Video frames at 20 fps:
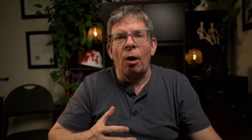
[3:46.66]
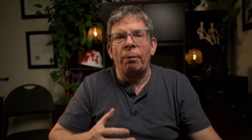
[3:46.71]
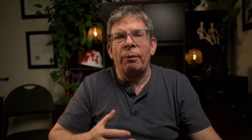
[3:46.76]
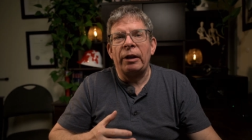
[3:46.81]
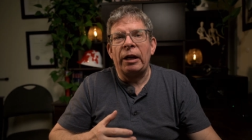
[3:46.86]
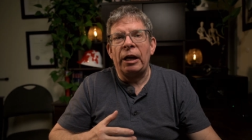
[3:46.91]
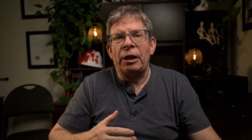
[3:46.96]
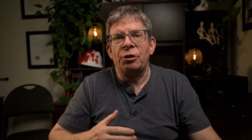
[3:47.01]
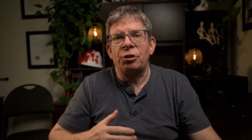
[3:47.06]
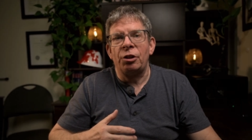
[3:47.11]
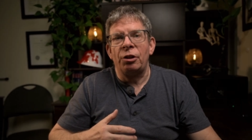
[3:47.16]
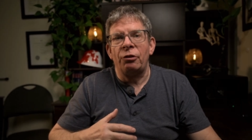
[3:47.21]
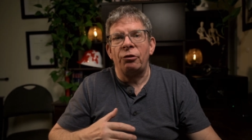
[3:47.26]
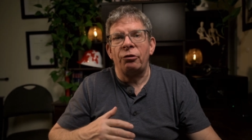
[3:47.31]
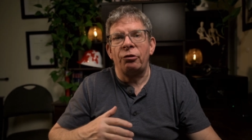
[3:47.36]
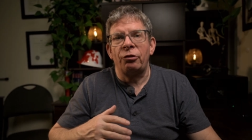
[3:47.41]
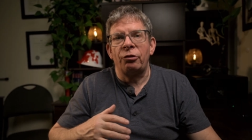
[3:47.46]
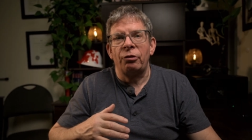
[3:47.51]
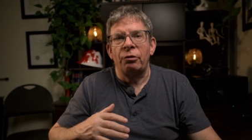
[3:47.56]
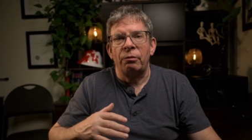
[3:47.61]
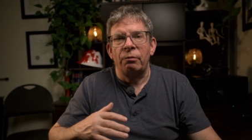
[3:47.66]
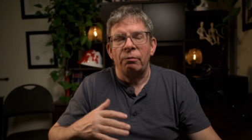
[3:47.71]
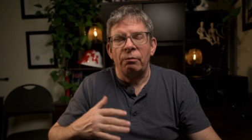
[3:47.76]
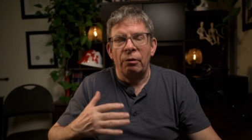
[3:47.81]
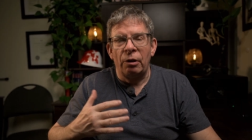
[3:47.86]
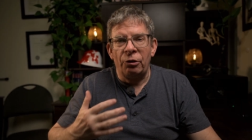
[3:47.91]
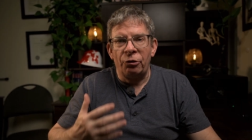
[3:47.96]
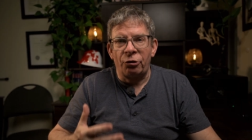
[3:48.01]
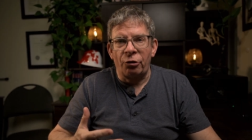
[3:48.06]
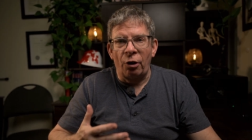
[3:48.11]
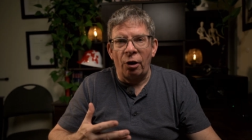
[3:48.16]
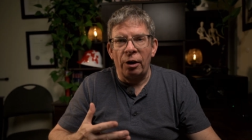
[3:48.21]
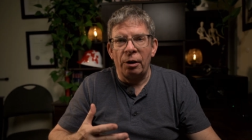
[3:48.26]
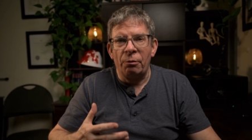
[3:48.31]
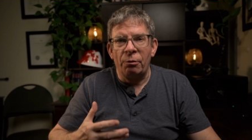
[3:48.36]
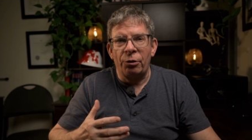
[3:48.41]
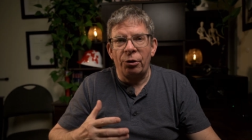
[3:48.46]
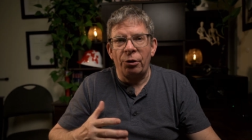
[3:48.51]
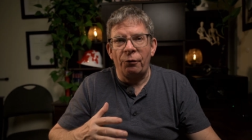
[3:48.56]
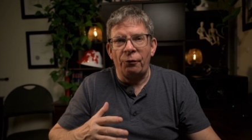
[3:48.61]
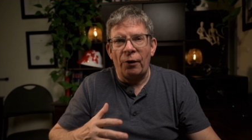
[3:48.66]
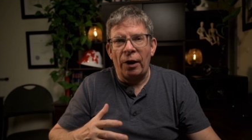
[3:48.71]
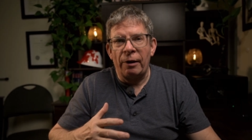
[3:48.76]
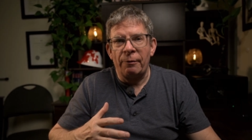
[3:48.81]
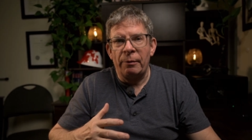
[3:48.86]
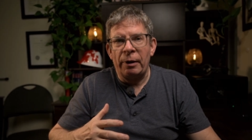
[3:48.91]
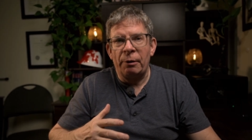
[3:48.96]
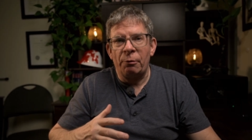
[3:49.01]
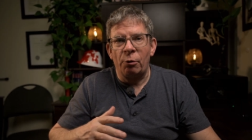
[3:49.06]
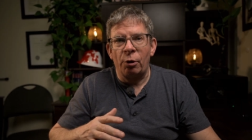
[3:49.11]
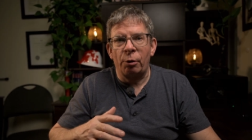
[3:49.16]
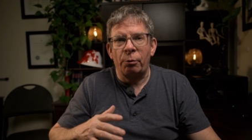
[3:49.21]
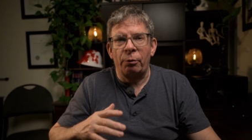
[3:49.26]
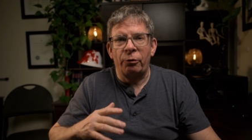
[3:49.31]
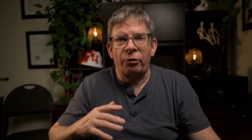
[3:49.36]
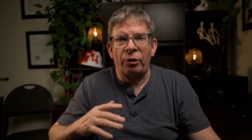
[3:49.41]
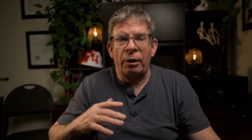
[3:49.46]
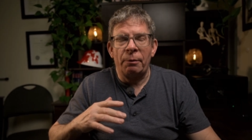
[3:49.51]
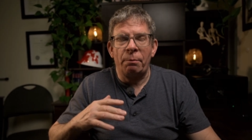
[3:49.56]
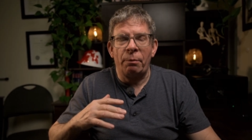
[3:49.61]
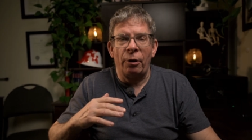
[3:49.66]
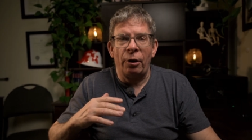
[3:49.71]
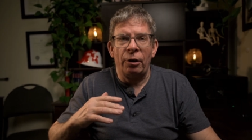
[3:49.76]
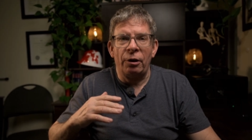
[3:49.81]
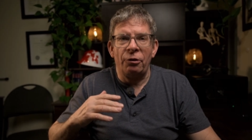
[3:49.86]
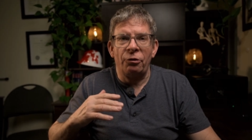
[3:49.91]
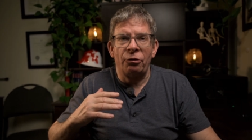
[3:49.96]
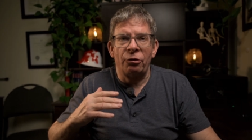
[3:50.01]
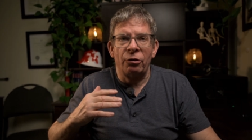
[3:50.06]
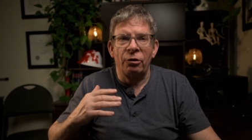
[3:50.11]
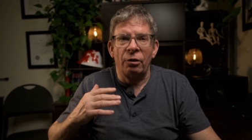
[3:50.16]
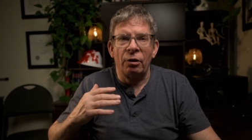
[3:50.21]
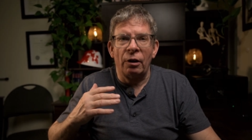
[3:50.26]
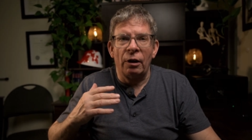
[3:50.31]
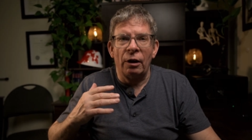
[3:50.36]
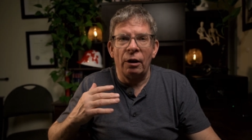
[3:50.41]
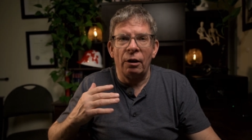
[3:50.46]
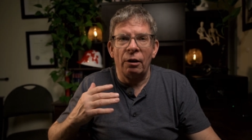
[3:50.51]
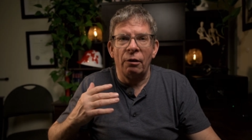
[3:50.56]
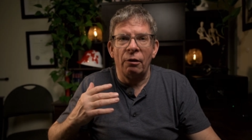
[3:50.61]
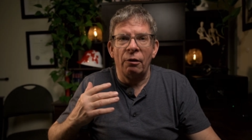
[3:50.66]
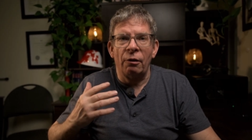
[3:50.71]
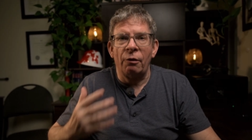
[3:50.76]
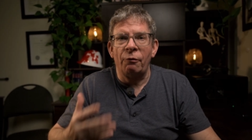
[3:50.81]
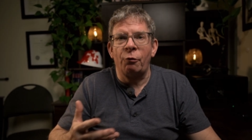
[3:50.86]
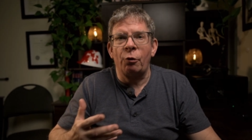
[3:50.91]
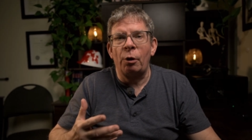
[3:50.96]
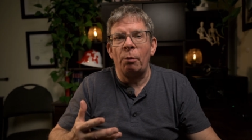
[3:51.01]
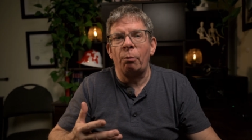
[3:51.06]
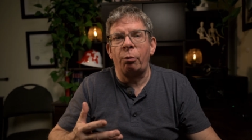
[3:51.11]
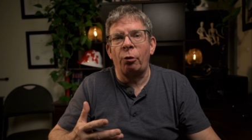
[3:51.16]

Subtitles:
obligations, and starting with the 5 main worksite parties for